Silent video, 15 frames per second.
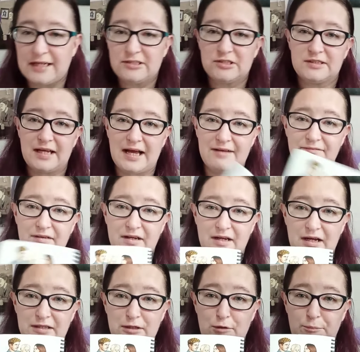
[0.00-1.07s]
just have
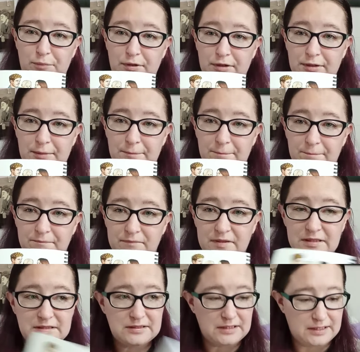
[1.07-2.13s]
a notebook.
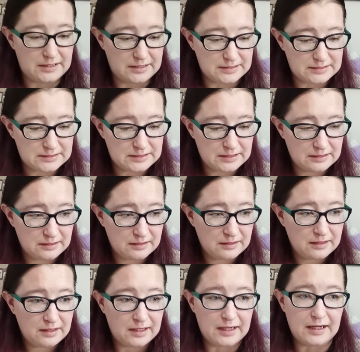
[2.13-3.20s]
This is
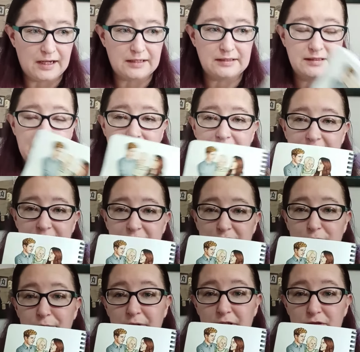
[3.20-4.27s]
an
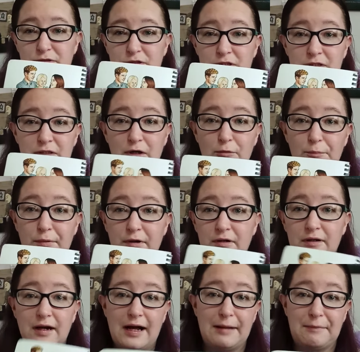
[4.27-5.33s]
Electric Muse
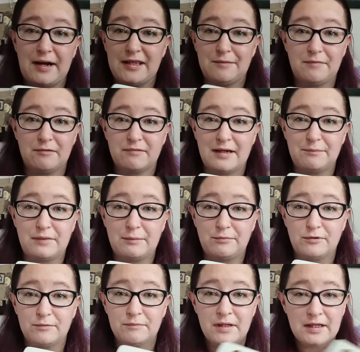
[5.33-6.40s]
notebook. I buy them on
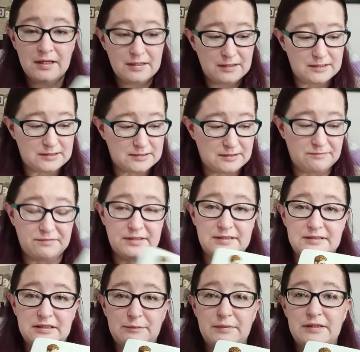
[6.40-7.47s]
Redbubble. This is a
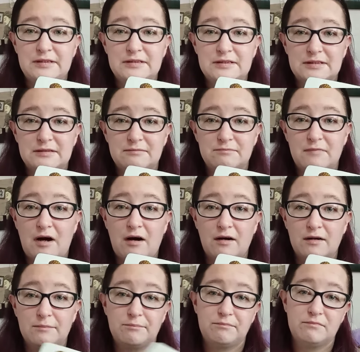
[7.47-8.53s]
Fitzsimmons
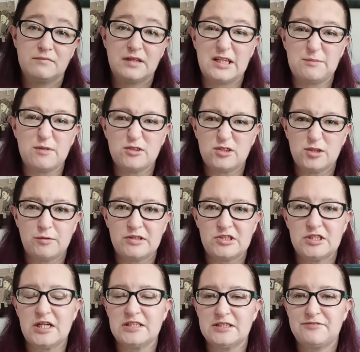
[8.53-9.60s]
art. That's mostly what she
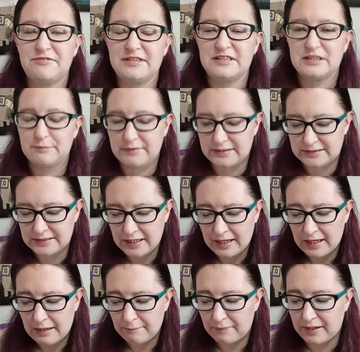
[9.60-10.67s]
does is Fitzsimmons.
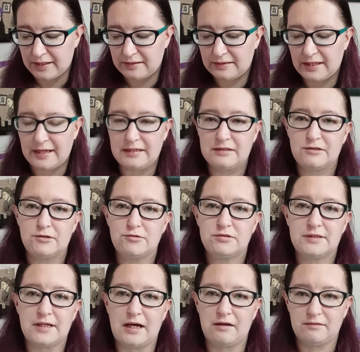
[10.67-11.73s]
But they do
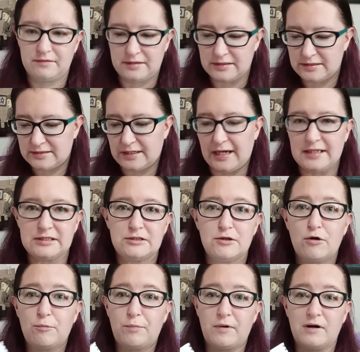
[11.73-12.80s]
sell this size
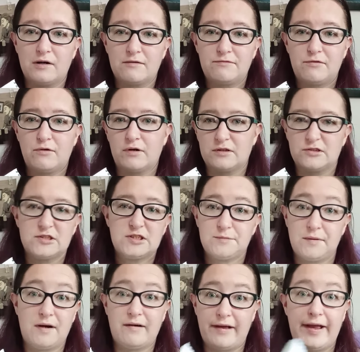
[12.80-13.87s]
notebook for just
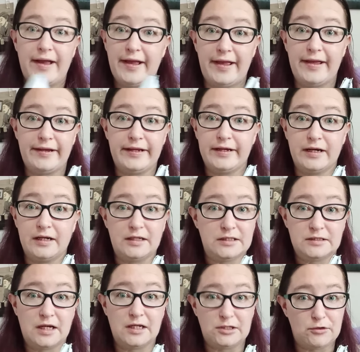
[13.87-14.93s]
about any kind of
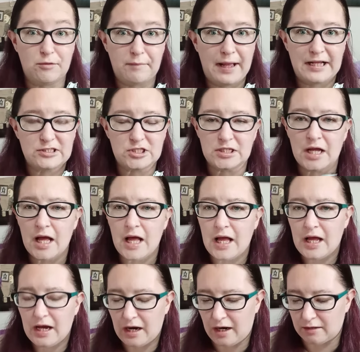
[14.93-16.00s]
design you imagine
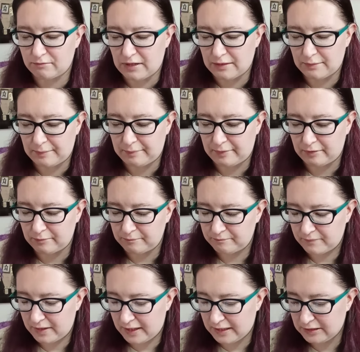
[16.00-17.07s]
on Redbubble.
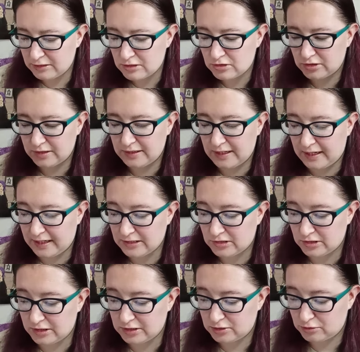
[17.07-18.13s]
And usually I
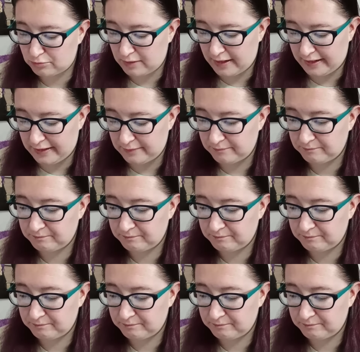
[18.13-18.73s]
just write